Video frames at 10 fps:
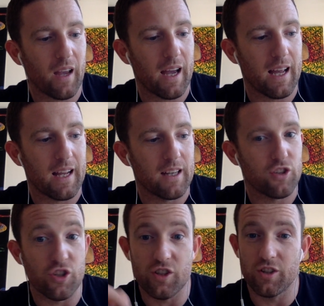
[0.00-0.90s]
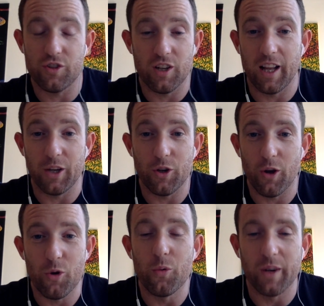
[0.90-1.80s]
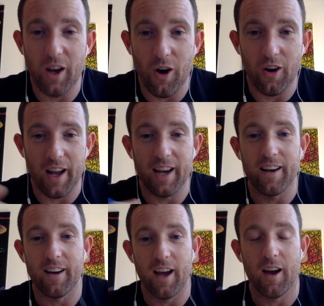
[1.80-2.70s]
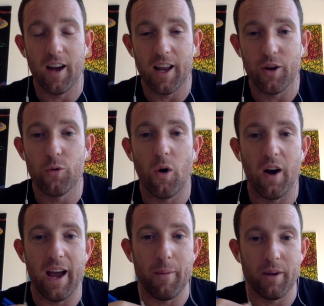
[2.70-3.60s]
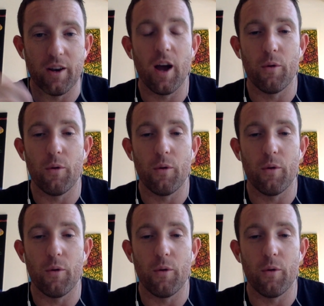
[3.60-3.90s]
and just to let you know who we are and uh, and who I am and,